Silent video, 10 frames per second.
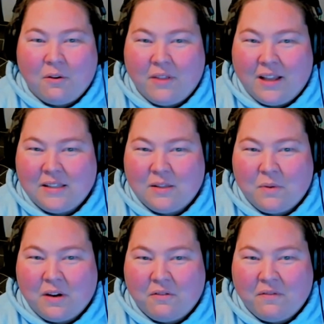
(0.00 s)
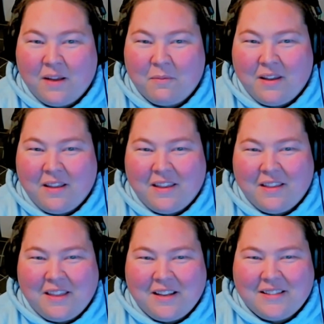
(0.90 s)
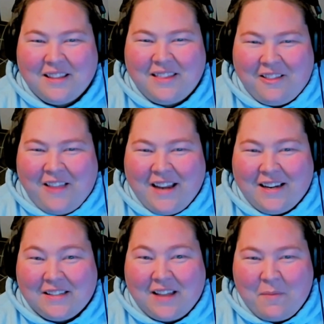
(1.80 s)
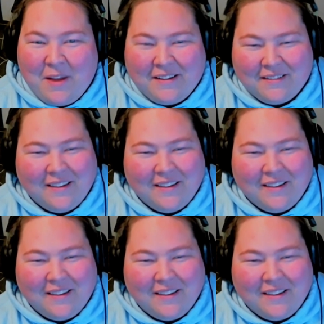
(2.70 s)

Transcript: "Oh, that's the weird family that thinks that the light is coming."